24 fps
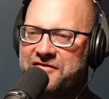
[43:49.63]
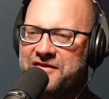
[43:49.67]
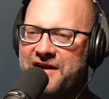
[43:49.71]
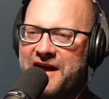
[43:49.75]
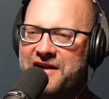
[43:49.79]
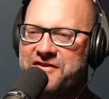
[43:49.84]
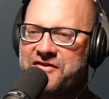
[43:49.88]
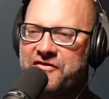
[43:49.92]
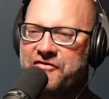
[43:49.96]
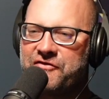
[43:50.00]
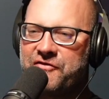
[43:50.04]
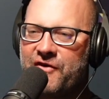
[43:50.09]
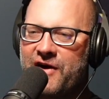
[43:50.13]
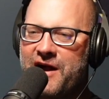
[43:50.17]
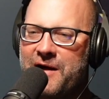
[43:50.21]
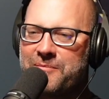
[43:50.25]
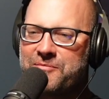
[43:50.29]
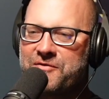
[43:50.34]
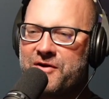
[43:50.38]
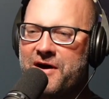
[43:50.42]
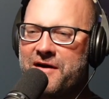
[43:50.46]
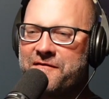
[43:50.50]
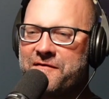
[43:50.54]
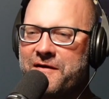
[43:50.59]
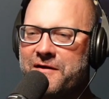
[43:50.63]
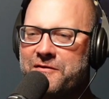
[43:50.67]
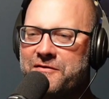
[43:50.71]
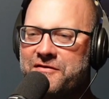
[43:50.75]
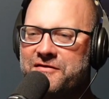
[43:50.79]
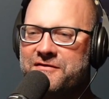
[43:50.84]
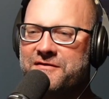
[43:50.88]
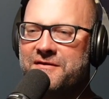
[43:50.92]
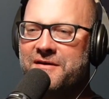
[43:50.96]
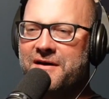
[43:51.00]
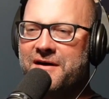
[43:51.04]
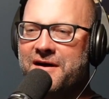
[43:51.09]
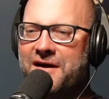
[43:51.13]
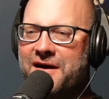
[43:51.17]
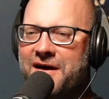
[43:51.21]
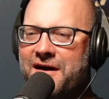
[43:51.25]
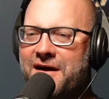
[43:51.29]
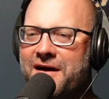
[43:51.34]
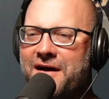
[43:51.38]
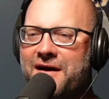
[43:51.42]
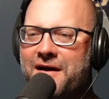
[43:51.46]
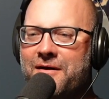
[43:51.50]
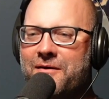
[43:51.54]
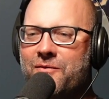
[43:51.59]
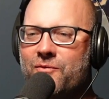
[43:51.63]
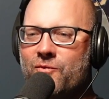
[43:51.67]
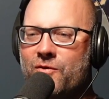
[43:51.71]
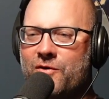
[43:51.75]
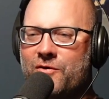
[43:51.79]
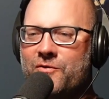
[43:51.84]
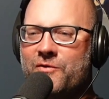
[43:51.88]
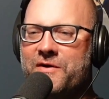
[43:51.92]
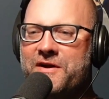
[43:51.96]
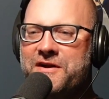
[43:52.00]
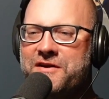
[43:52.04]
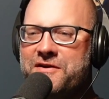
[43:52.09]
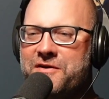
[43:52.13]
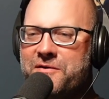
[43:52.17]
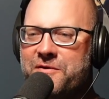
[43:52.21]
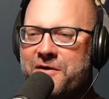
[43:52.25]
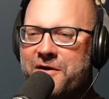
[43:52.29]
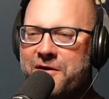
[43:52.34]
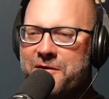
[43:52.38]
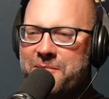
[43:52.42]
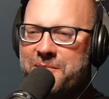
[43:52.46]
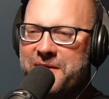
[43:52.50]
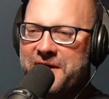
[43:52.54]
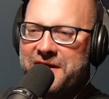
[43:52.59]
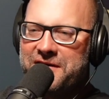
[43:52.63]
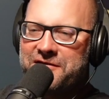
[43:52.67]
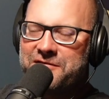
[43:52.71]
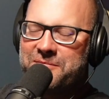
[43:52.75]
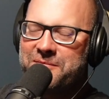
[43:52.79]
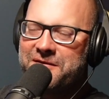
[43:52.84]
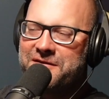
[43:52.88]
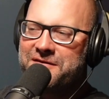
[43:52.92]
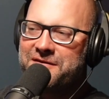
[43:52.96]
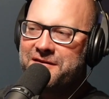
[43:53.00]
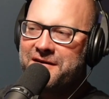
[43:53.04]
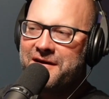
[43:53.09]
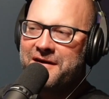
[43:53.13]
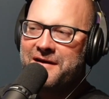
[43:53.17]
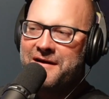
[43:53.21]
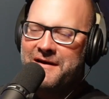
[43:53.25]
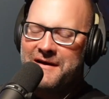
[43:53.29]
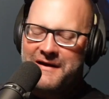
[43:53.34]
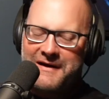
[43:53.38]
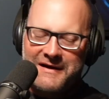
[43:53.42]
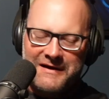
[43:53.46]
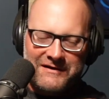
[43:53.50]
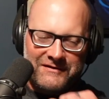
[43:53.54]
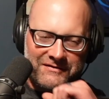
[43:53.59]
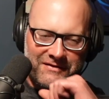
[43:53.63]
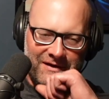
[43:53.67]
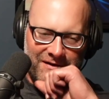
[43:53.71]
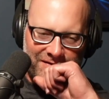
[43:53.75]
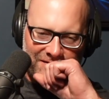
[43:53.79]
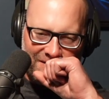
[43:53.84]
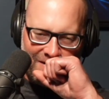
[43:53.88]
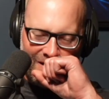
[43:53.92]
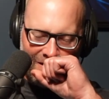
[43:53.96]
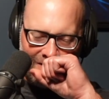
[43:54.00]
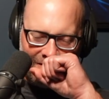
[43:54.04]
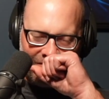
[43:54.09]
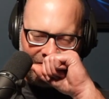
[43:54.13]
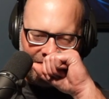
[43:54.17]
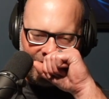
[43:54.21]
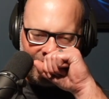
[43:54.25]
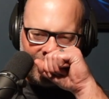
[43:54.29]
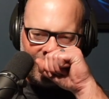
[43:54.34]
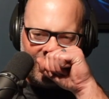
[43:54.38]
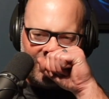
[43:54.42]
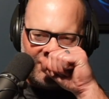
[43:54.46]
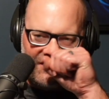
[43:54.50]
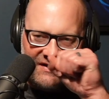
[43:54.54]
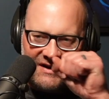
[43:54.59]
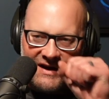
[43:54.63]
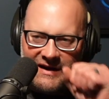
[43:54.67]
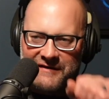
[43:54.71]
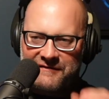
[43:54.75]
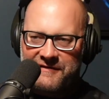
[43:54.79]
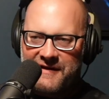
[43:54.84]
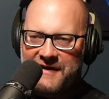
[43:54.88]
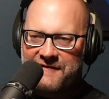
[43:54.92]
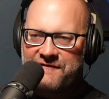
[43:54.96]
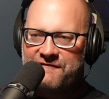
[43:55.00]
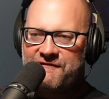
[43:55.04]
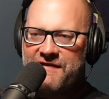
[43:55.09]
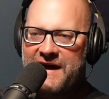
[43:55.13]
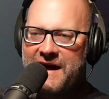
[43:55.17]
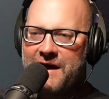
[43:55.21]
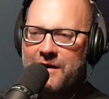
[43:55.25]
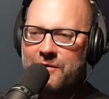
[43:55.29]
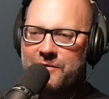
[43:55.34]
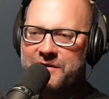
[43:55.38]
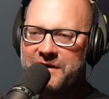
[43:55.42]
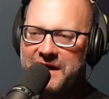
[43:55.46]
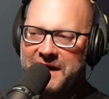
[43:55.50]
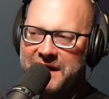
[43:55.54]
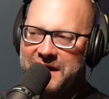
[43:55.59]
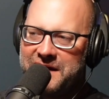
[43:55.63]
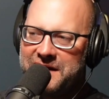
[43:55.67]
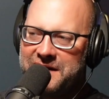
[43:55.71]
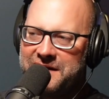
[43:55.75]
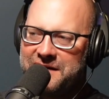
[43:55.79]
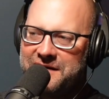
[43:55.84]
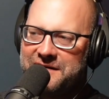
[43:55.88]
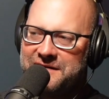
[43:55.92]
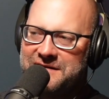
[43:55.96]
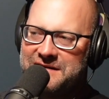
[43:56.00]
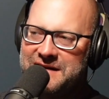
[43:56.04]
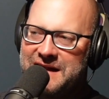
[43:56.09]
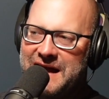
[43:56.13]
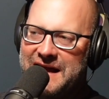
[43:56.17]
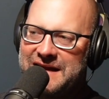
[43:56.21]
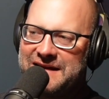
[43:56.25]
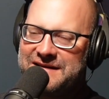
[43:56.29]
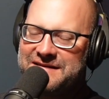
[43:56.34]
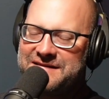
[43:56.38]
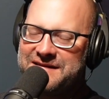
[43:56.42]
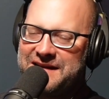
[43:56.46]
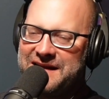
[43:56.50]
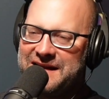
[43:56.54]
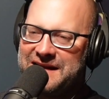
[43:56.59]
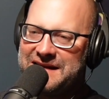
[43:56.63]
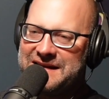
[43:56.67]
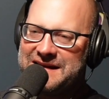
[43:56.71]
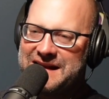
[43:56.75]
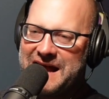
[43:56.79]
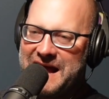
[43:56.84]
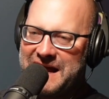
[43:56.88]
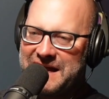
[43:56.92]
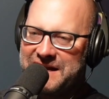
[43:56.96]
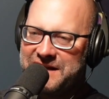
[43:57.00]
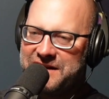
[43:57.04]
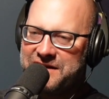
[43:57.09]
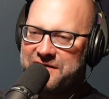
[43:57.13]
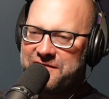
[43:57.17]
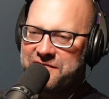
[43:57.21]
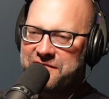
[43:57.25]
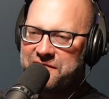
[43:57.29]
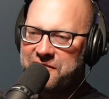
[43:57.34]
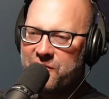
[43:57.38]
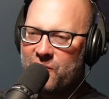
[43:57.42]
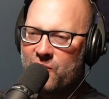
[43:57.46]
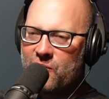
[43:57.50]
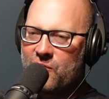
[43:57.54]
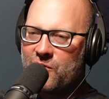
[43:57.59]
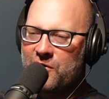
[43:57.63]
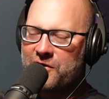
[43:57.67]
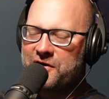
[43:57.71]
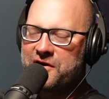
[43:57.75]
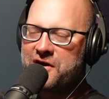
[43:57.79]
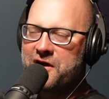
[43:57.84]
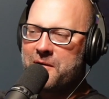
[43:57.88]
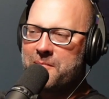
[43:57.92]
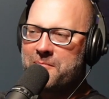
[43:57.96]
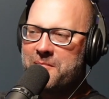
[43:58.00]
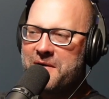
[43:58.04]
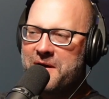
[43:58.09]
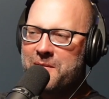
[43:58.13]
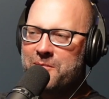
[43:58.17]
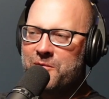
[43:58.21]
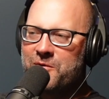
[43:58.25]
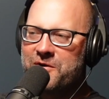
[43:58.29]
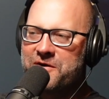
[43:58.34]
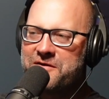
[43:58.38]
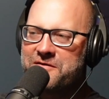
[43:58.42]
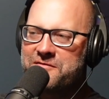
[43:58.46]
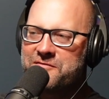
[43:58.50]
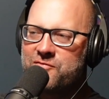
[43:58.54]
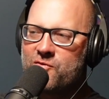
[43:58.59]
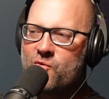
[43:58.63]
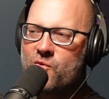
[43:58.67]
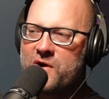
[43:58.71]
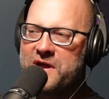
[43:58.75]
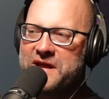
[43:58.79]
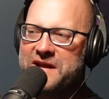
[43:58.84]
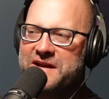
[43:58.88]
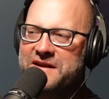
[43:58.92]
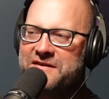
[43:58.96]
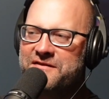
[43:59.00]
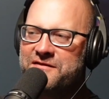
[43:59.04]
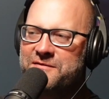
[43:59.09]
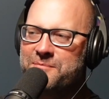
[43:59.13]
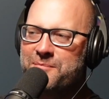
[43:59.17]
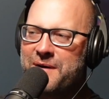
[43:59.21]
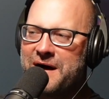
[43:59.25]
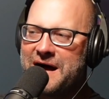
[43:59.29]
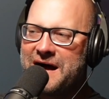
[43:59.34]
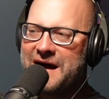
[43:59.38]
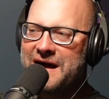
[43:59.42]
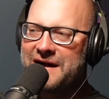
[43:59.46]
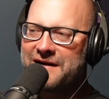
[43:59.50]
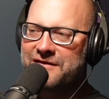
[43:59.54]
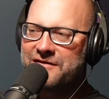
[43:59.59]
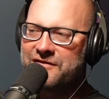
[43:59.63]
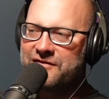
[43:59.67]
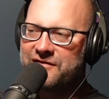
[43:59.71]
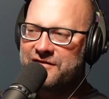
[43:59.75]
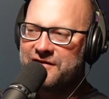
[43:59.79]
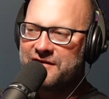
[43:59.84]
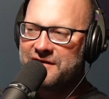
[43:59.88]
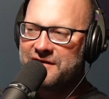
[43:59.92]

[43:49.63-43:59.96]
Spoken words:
I just dropped off. We're redoing our basement. So I was going through stuff. I found a 1994 commemorative Wheaties box.